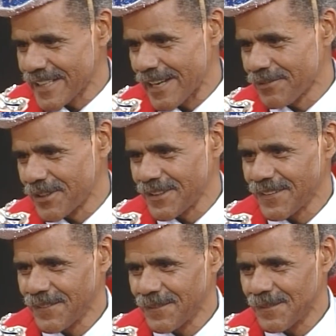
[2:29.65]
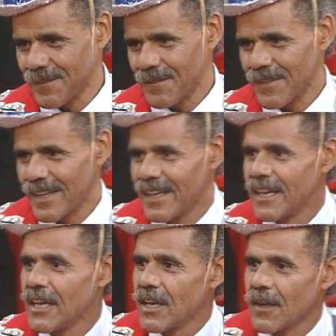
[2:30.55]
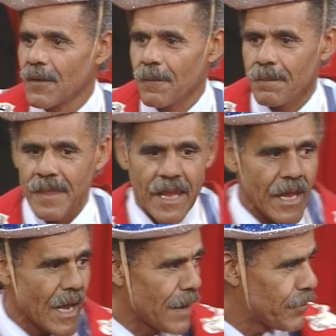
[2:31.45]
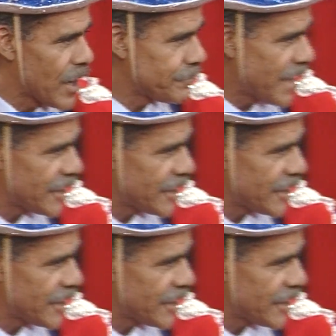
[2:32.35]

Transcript: California. Southern California. Who'd you bring with you? I brought my